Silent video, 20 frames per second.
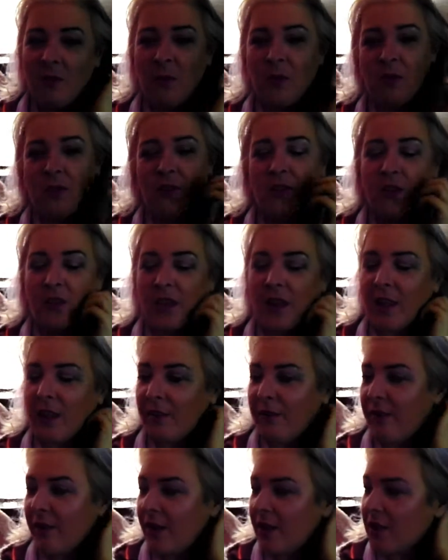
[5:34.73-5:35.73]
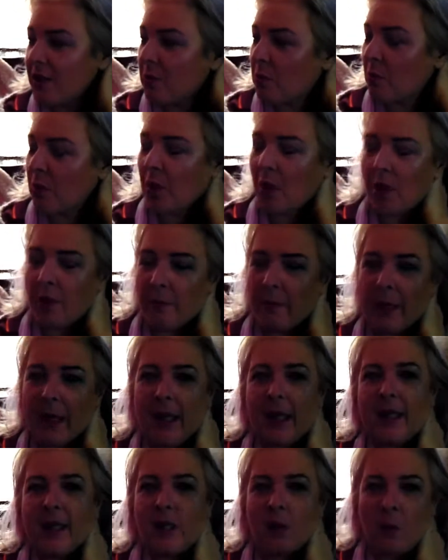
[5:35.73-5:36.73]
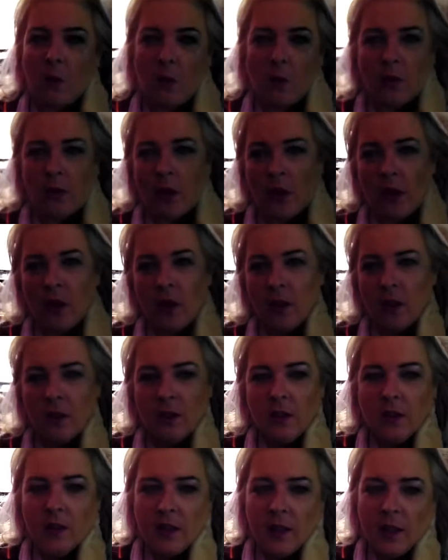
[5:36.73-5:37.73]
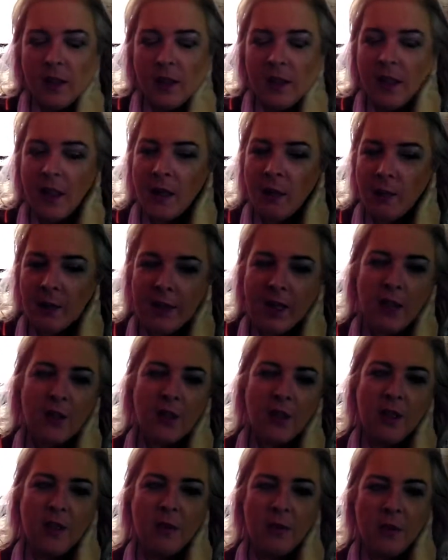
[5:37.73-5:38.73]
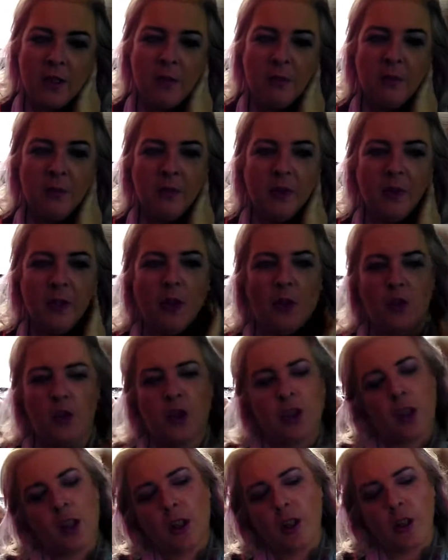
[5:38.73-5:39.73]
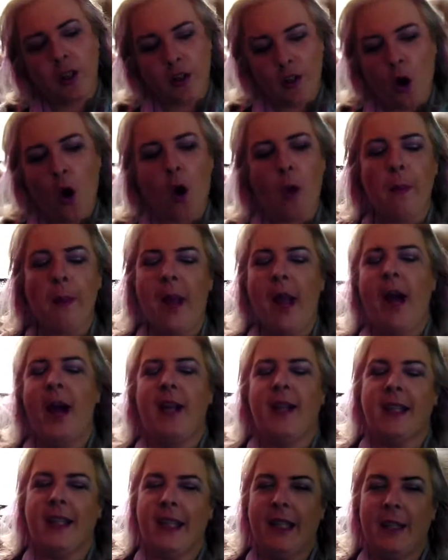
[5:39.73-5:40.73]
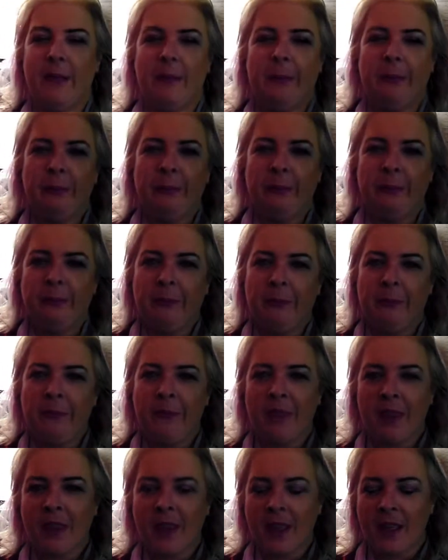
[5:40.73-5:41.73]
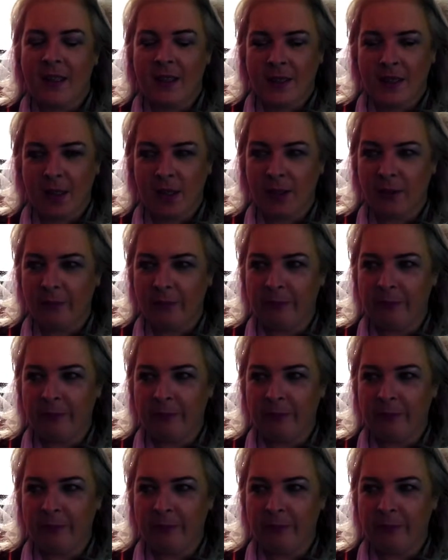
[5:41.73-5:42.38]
It wasn't just like the first one or the biggest one, or it was actually, there was some logical thought behind it. So, I'm